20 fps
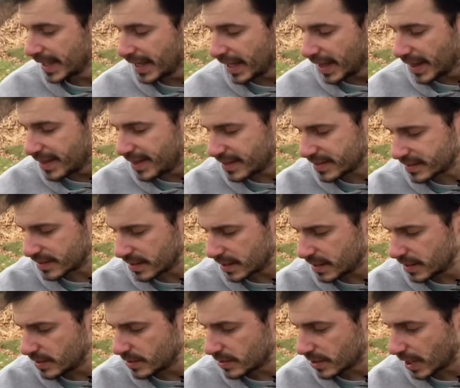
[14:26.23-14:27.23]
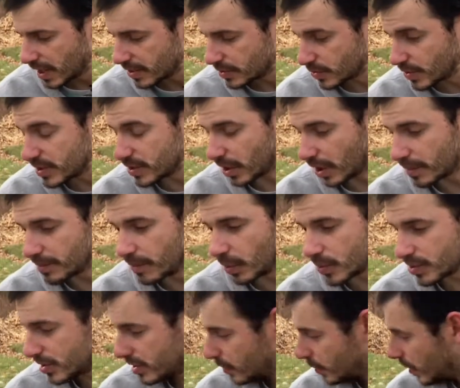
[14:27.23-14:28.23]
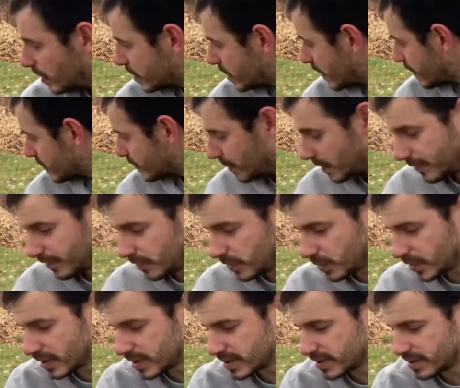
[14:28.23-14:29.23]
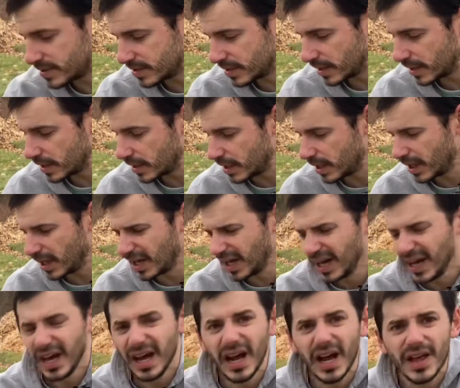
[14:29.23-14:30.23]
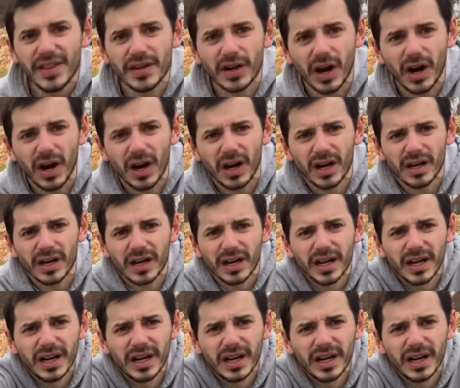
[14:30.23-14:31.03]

So these are mostly wood chips, but if you can see, there are